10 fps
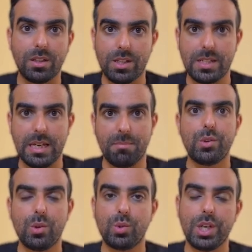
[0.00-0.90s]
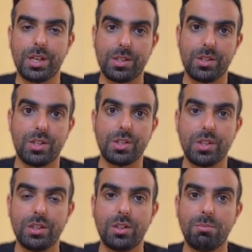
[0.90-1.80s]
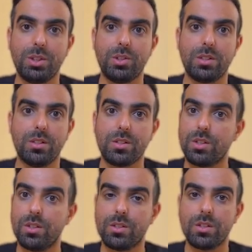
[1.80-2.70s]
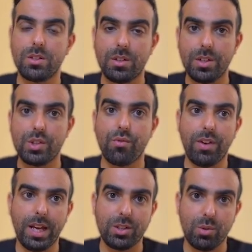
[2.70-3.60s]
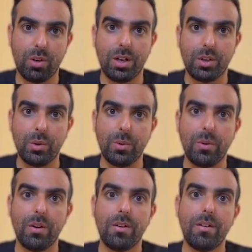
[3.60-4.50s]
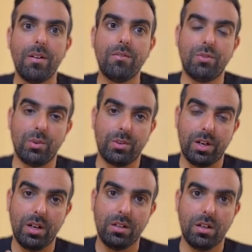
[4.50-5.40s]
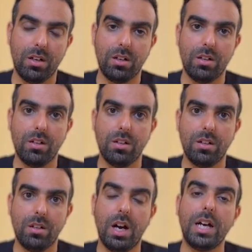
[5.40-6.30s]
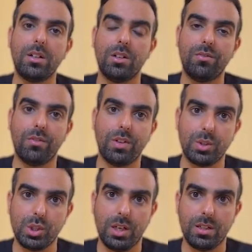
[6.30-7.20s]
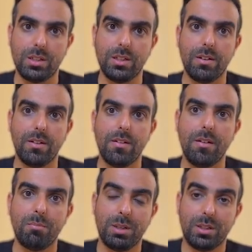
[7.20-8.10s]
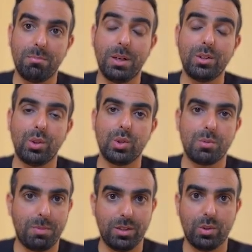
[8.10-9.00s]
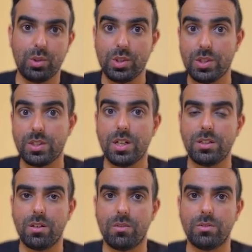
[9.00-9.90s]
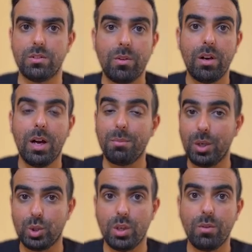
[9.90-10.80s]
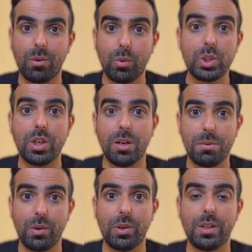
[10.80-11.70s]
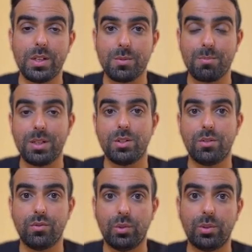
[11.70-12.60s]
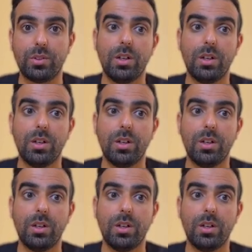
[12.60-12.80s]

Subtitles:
the same. So JAX is just intermediate. It needs flags or haiku for higher level functionality. But in PyTorch is standalone. I'm not showing which library is better for